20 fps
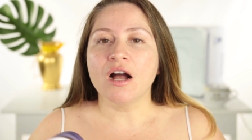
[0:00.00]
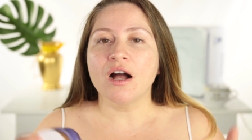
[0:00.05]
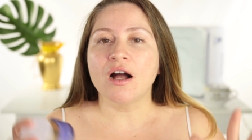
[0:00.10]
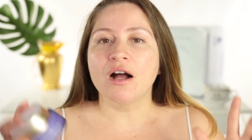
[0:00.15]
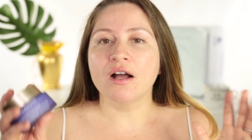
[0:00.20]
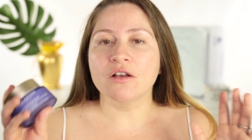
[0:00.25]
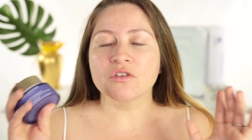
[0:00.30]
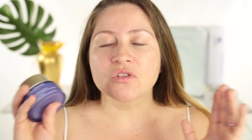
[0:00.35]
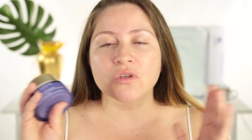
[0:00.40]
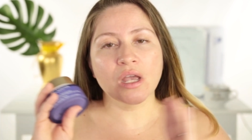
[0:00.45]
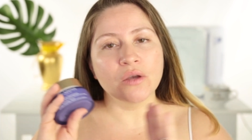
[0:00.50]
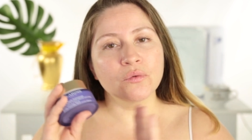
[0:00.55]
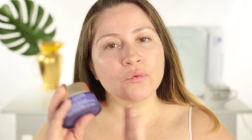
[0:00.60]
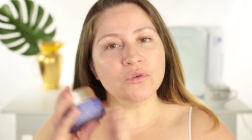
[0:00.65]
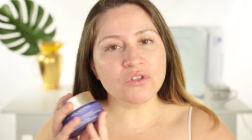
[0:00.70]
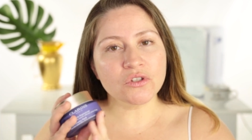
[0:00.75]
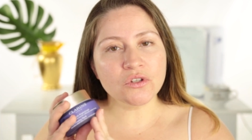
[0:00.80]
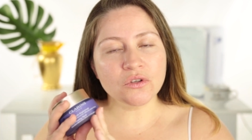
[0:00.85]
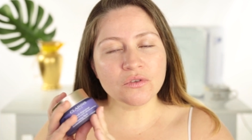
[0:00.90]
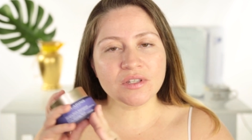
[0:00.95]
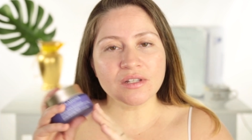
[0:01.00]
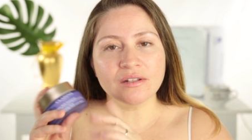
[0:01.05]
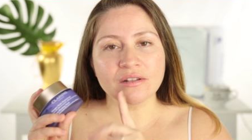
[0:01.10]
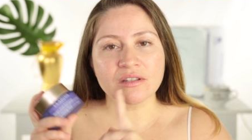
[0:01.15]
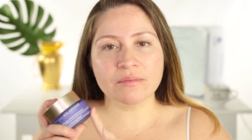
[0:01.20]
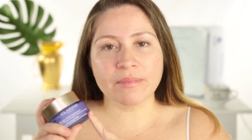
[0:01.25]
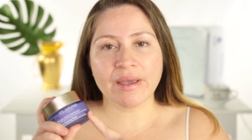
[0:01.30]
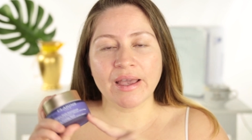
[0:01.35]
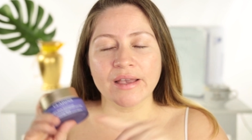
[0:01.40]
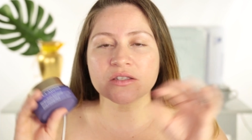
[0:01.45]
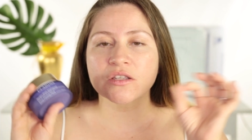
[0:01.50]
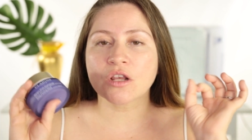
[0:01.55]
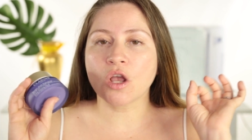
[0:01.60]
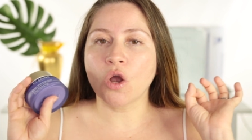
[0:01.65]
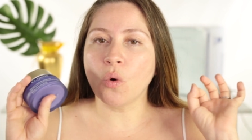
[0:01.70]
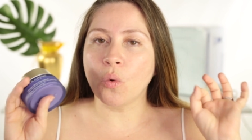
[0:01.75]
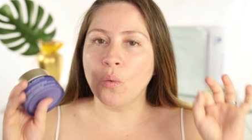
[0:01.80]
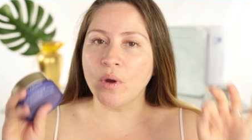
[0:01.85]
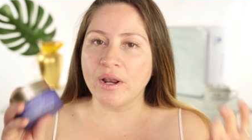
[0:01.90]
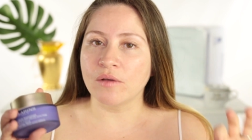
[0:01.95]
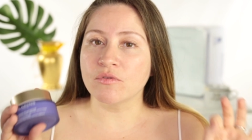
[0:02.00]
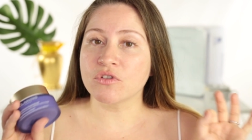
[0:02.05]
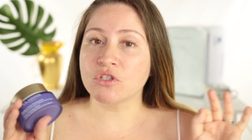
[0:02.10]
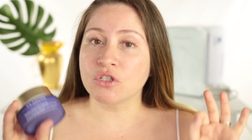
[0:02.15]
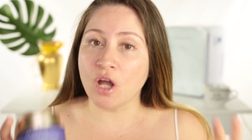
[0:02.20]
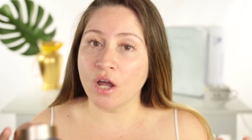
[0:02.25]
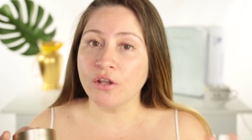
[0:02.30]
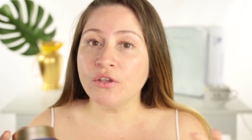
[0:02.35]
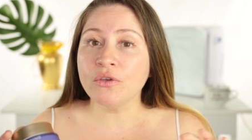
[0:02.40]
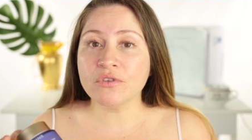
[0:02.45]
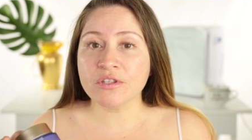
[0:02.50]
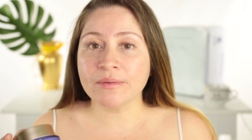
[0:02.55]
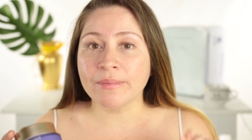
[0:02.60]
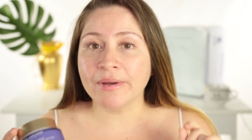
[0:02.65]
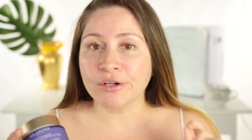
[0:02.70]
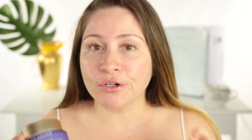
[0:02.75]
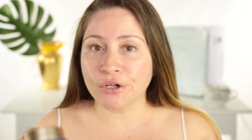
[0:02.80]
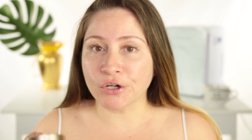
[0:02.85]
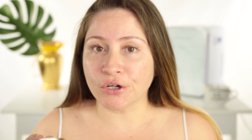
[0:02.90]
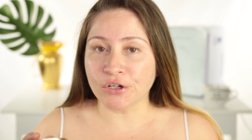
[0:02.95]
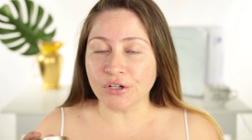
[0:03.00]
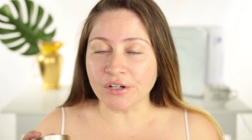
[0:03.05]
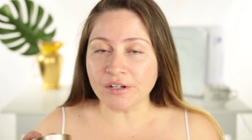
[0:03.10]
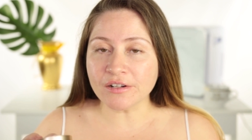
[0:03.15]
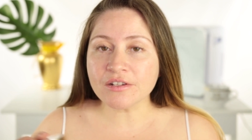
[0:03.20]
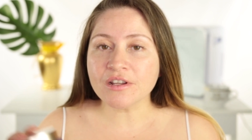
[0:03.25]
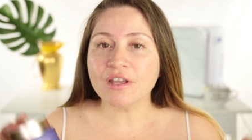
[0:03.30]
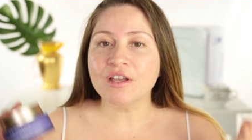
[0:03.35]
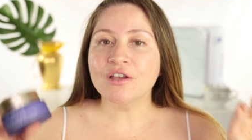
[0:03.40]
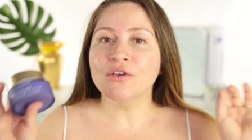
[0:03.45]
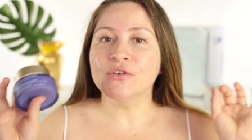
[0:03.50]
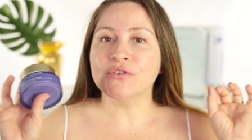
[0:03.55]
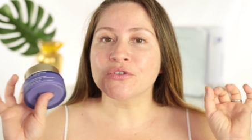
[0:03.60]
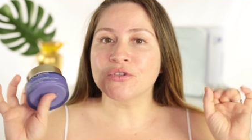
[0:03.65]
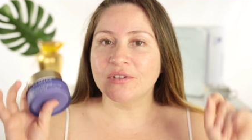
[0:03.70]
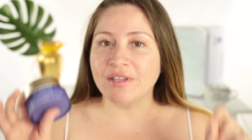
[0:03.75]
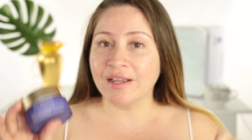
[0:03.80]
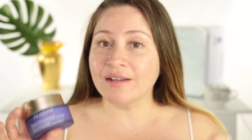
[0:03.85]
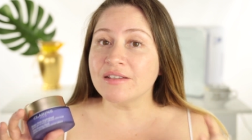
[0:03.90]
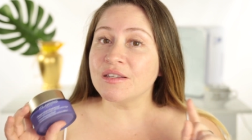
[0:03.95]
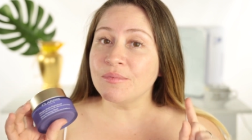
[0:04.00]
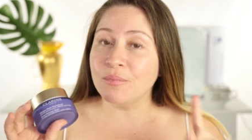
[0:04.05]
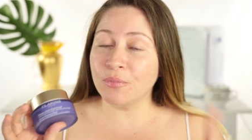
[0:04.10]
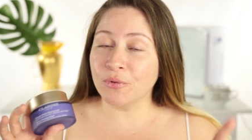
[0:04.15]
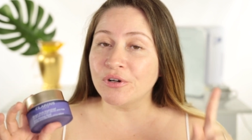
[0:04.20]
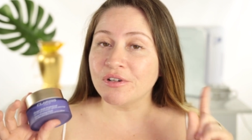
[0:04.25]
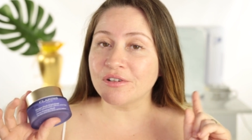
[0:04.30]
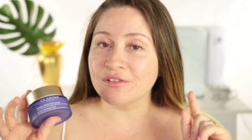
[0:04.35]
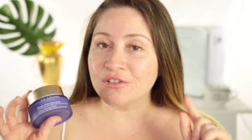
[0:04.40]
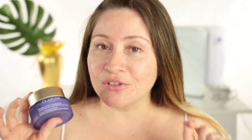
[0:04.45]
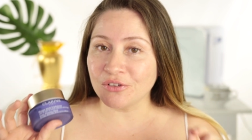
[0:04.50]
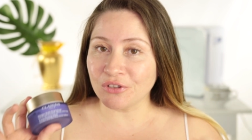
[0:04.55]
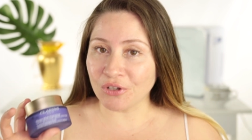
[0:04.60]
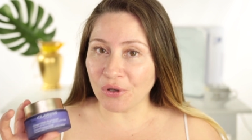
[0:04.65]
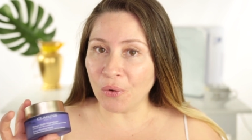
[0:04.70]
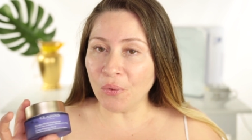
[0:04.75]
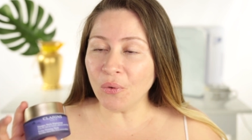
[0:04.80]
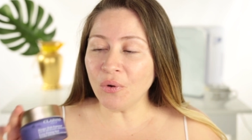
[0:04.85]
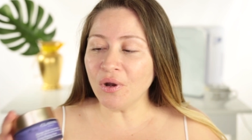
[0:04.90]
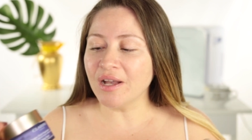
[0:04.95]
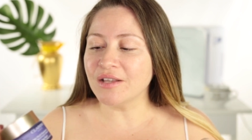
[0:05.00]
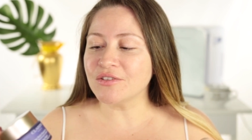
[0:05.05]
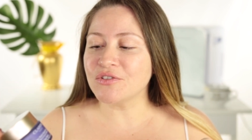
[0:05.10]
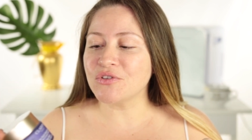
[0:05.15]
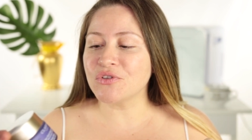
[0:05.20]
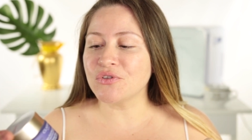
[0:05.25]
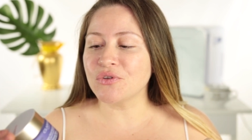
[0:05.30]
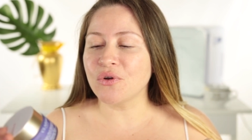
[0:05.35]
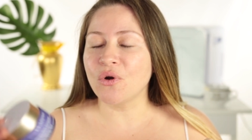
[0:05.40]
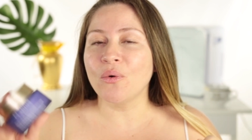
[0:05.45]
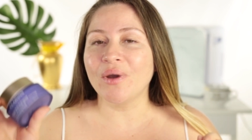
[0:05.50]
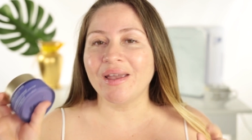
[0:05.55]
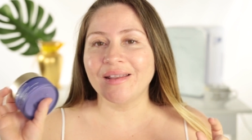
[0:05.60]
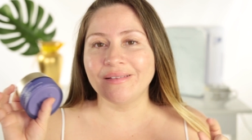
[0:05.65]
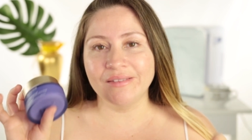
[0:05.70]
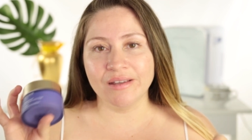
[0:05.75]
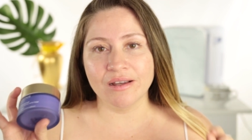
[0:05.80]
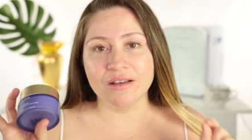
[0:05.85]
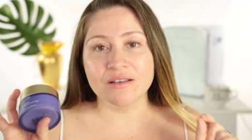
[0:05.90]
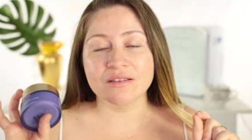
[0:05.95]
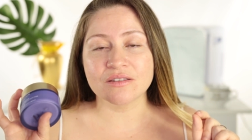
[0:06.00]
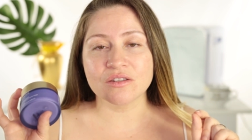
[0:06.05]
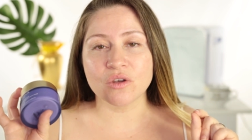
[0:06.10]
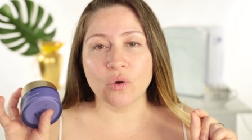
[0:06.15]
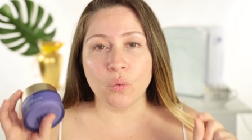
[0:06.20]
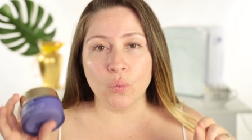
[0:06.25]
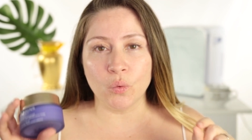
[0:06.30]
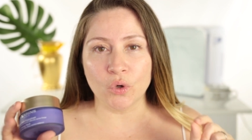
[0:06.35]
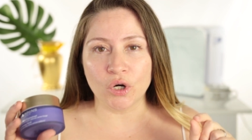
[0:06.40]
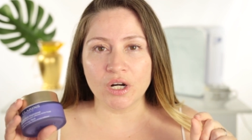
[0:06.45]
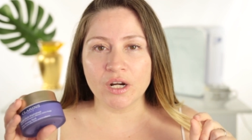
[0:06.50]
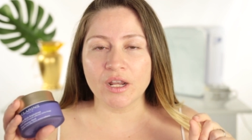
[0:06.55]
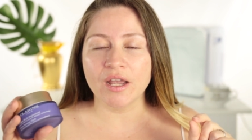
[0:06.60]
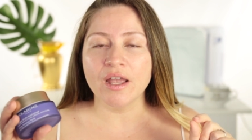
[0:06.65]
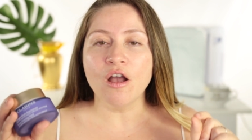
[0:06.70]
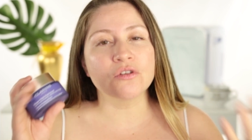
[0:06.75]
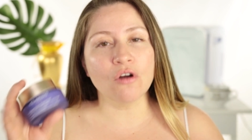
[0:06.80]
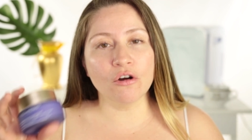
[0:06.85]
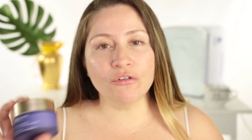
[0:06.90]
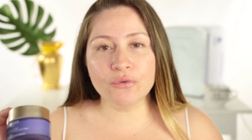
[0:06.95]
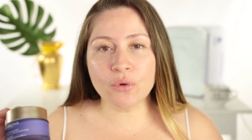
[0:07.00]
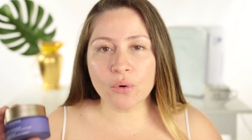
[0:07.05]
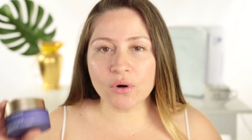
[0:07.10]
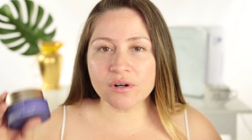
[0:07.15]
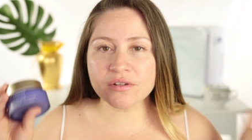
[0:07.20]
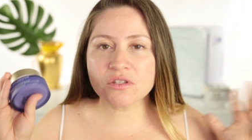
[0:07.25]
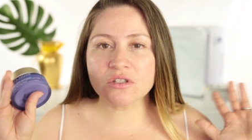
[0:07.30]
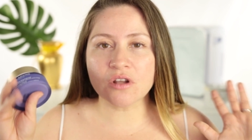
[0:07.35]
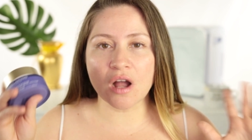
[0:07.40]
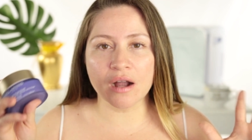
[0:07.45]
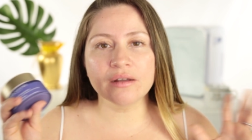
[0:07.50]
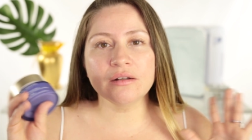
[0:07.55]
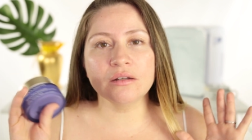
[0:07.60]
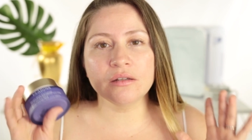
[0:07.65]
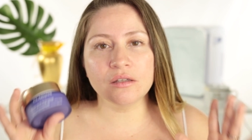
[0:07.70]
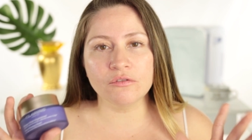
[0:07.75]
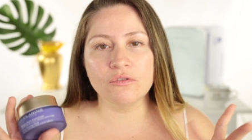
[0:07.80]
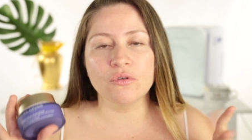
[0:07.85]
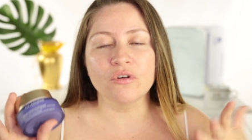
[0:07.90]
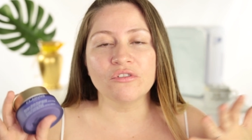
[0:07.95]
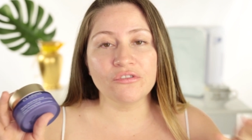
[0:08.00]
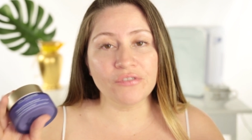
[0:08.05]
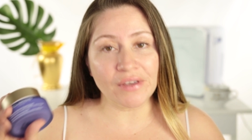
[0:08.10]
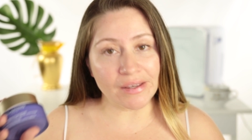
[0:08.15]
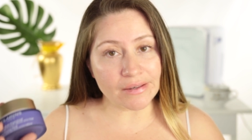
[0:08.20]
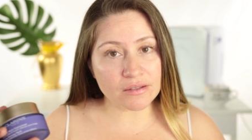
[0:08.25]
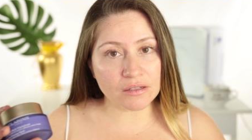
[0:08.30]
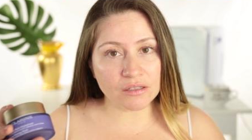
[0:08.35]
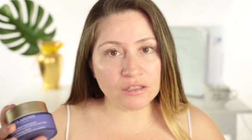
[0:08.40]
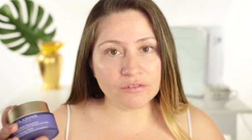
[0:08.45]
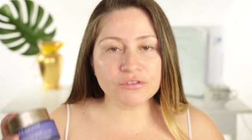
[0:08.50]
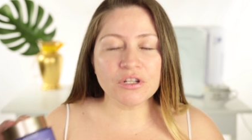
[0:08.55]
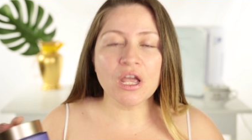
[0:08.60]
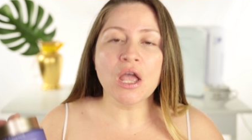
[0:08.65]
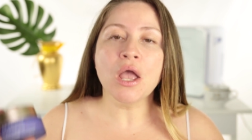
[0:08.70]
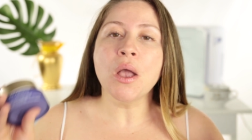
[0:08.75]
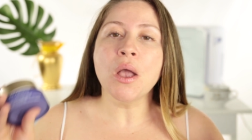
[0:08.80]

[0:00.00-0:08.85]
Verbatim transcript: Uh, so I was using this mask when I was not using microcurrent. So that is important to know. So it does work. Of course, it's not going to give you a facelift.